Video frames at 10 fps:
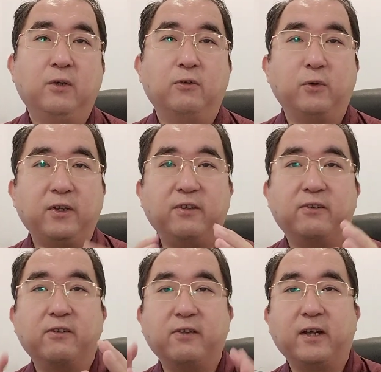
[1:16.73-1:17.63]
So this
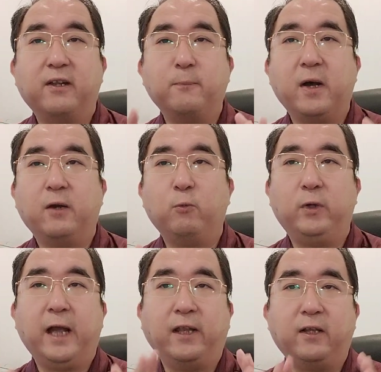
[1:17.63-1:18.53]
is the second part
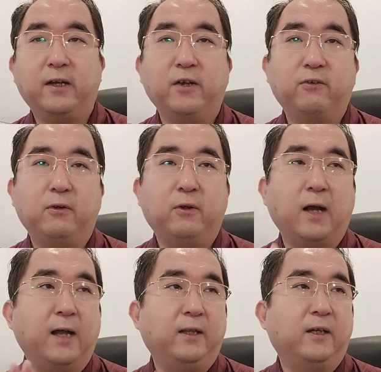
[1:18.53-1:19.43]
we analyze
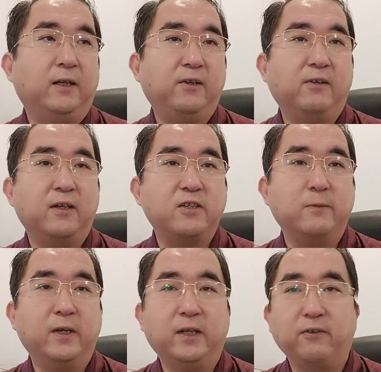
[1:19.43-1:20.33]
under this
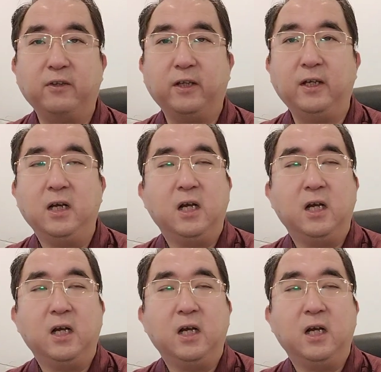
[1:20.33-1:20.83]
Qimen Destiny.